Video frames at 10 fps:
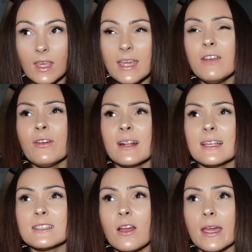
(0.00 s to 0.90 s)
Anything
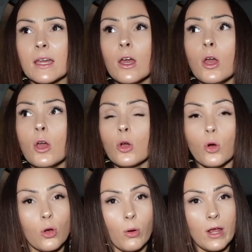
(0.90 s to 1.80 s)
that's like
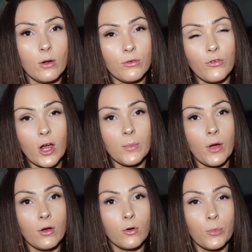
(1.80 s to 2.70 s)
got quite a lot of fiber
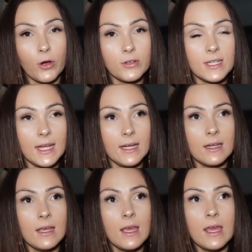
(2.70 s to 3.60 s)
or
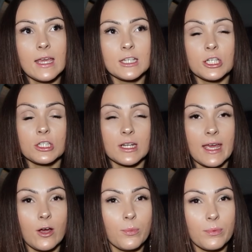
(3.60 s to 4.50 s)
protein, it's just going to
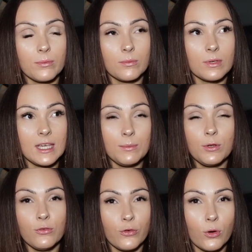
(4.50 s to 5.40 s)
help keep
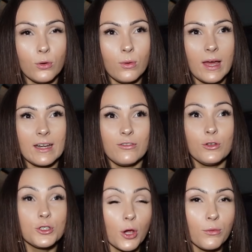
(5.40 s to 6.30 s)
you full. And if
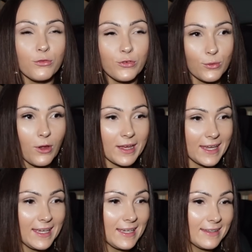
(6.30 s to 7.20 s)
you don't feel like
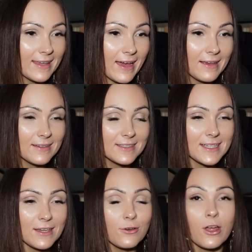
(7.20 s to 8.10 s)
eating that,
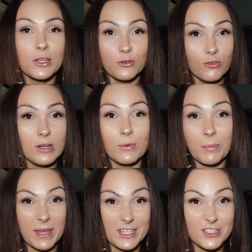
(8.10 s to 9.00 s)
say you're like, you really want to
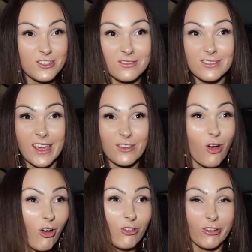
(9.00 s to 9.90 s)
binge. Yeah, you're
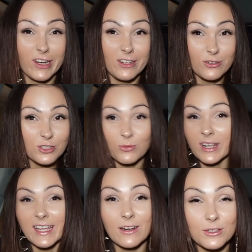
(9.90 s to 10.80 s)
hungry. You just
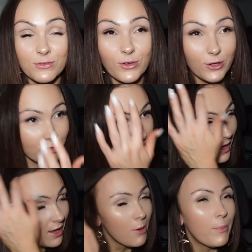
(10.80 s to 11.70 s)
want to eat loads of food.
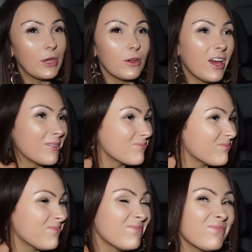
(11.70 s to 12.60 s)
But you're like,
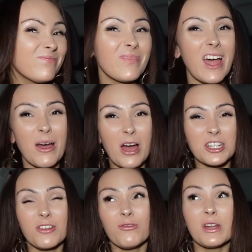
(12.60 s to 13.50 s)
mm, I
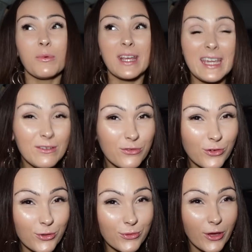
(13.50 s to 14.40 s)
don't really want to eat
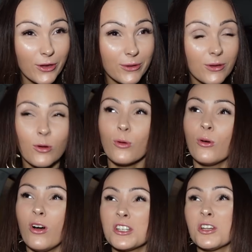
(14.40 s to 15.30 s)
fruit though.
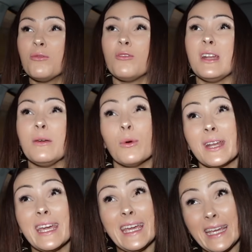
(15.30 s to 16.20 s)
Or I don't really want
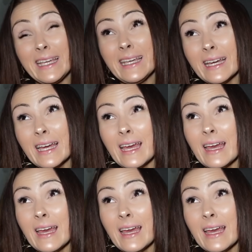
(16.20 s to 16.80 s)
to eat